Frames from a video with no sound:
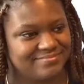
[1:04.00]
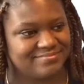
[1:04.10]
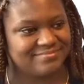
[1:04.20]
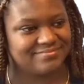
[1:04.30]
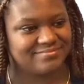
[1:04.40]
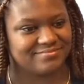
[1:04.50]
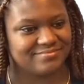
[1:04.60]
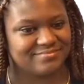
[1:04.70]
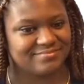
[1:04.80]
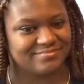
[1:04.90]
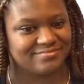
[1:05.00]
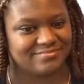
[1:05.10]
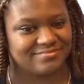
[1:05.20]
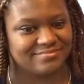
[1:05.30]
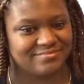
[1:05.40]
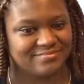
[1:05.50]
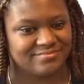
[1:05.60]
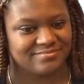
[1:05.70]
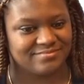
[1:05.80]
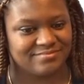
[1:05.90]

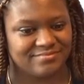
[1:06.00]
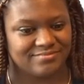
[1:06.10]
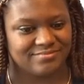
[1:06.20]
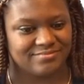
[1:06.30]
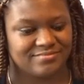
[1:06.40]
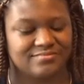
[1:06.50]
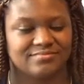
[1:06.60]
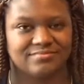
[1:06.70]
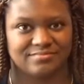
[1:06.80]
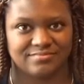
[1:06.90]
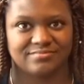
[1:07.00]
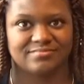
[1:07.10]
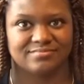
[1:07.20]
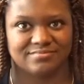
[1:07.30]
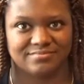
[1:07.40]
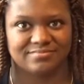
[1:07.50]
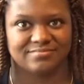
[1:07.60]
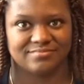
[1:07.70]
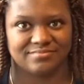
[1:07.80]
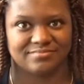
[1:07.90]

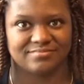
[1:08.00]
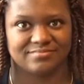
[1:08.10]
[no speech]